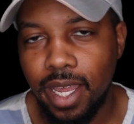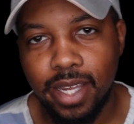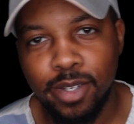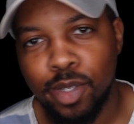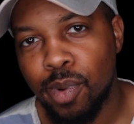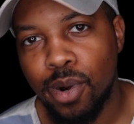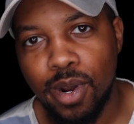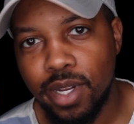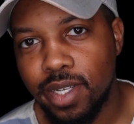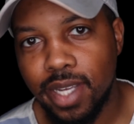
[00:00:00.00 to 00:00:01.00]
ASMR
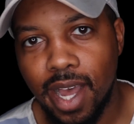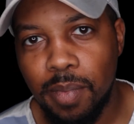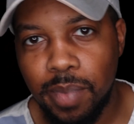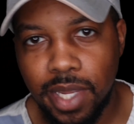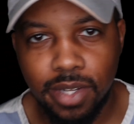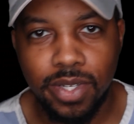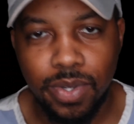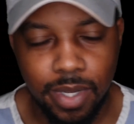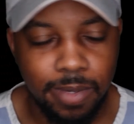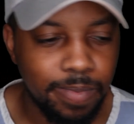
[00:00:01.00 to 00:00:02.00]
artists got me into
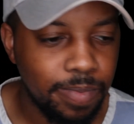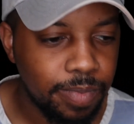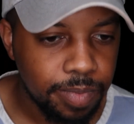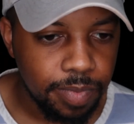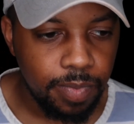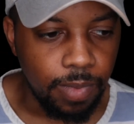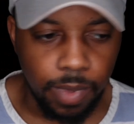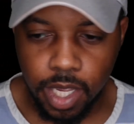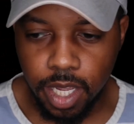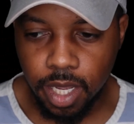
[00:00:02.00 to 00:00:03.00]

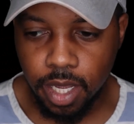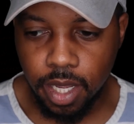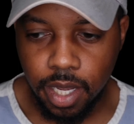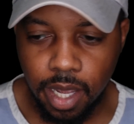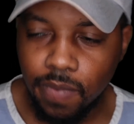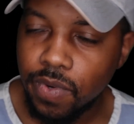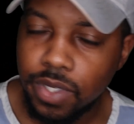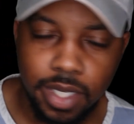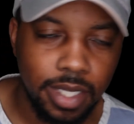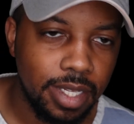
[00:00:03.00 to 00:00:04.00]
it. Ever
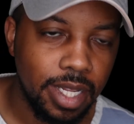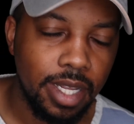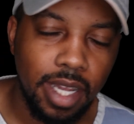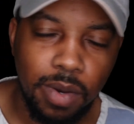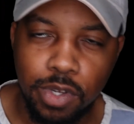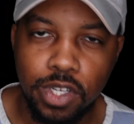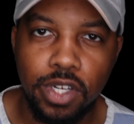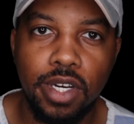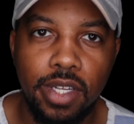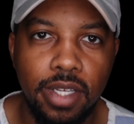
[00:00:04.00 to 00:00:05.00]
since then, I was
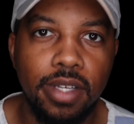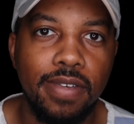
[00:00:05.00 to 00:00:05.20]
hooked.